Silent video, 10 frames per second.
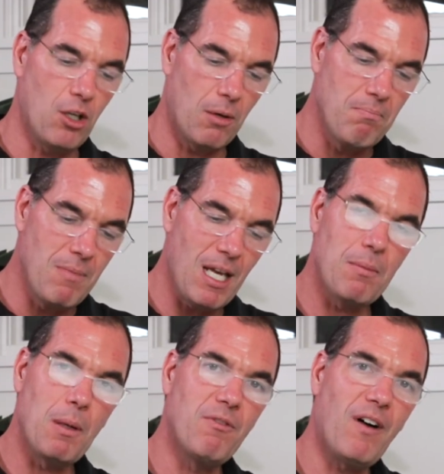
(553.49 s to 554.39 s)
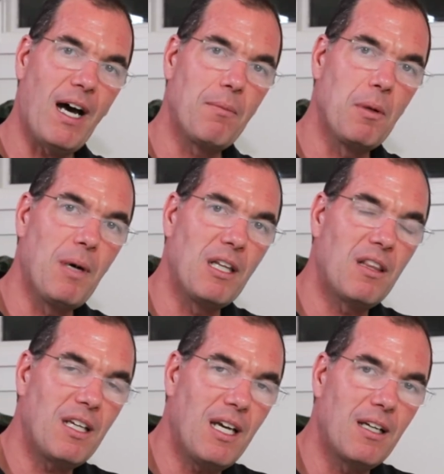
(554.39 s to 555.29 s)
your minimum viable
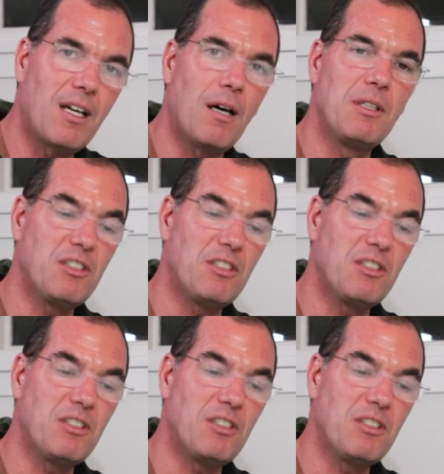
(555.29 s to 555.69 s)
monthly income,